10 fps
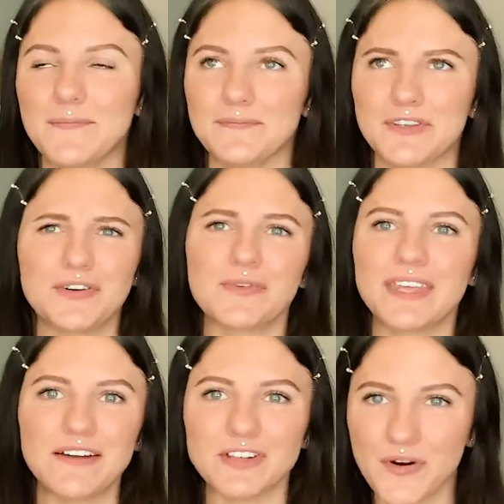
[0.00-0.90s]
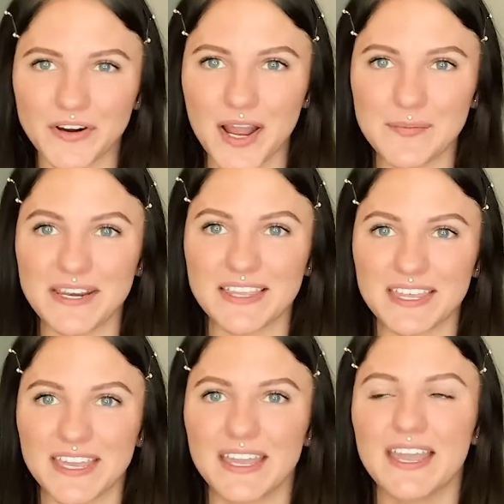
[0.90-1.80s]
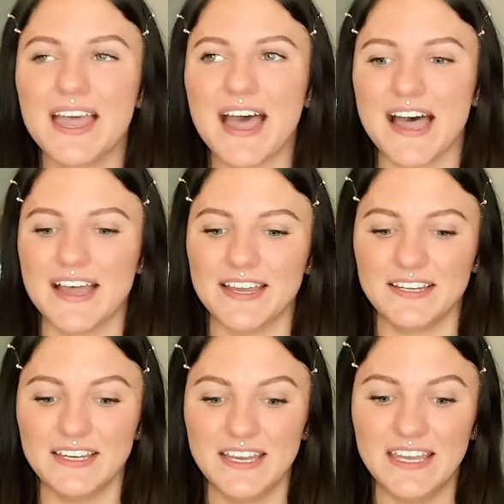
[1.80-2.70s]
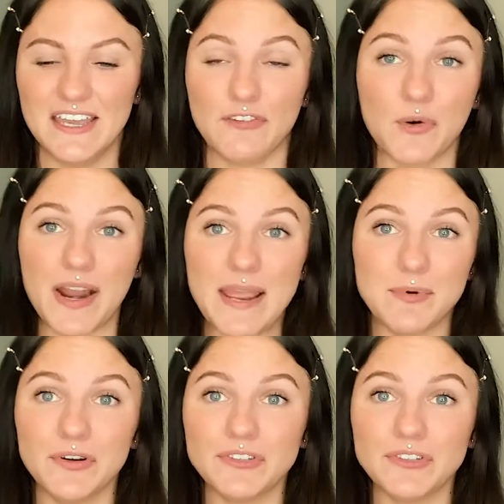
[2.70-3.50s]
You don't really have to overcome anything. If you are able